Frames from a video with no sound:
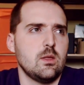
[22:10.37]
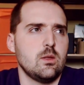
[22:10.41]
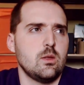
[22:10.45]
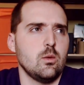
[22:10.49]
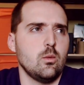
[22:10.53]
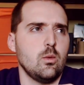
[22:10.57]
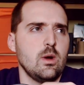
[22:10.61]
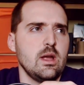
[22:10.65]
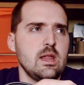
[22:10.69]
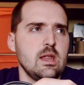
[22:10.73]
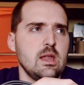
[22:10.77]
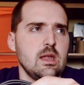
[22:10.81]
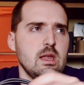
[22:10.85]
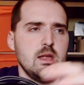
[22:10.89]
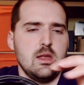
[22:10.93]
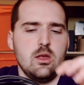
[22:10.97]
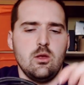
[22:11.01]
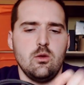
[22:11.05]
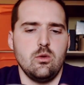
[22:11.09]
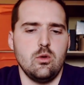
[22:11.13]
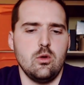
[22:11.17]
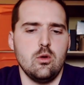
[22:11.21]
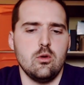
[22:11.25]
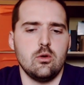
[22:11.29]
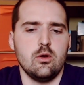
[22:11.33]
the way that
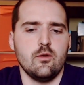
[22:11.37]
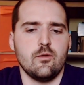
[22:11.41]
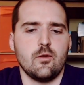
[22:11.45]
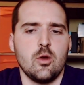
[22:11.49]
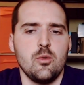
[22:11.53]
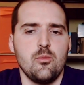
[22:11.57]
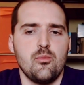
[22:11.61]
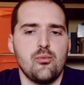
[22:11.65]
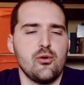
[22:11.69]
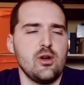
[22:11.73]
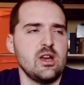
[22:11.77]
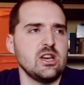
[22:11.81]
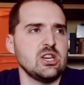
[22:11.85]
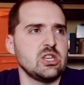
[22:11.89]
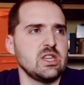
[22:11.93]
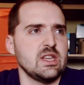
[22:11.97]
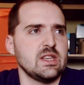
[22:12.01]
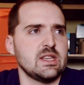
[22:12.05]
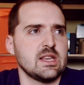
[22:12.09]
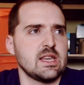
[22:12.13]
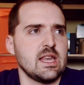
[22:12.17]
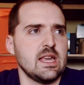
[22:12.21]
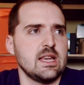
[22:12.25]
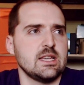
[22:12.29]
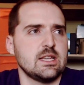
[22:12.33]
you'll have compressed
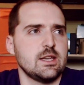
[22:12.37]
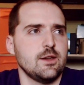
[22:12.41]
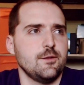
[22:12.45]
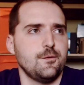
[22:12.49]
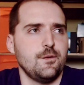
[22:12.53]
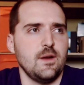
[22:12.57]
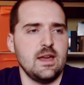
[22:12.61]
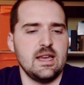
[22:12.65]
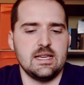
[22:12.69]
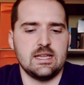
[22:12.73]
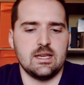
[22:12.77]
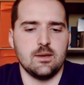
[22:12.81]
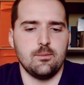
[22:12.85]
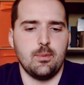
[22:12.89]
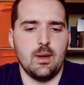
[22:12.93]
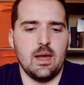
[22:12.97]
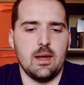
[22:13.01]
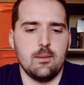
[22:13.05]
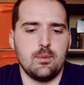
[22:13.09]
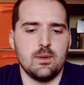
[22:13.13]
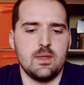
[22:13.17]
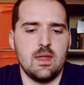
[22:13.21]
this against your face a bit,